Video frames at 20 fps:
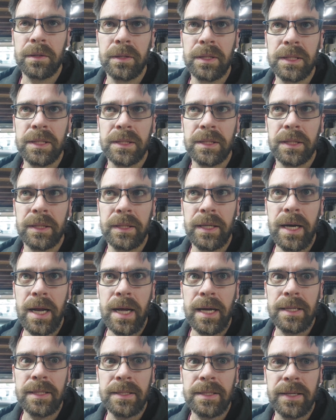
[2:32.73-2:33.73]
this is a
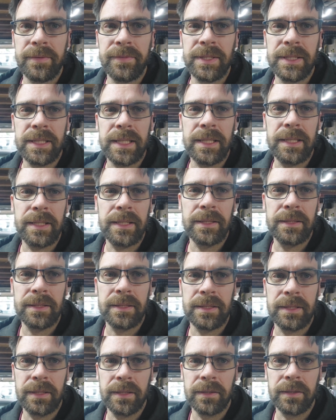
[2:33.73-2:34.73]
917
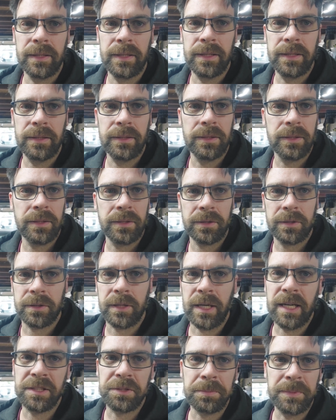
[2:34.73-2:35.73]
series
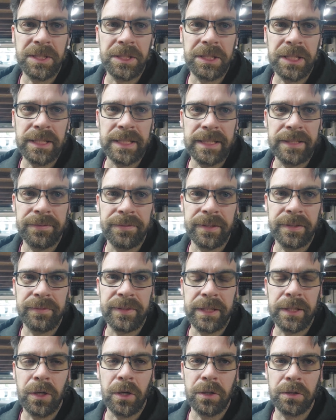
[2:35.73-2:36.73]
Craftsman
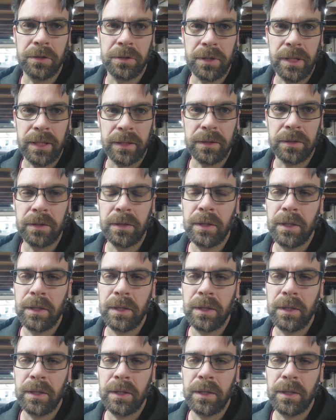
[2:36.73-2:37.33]
GT50 garden tractor.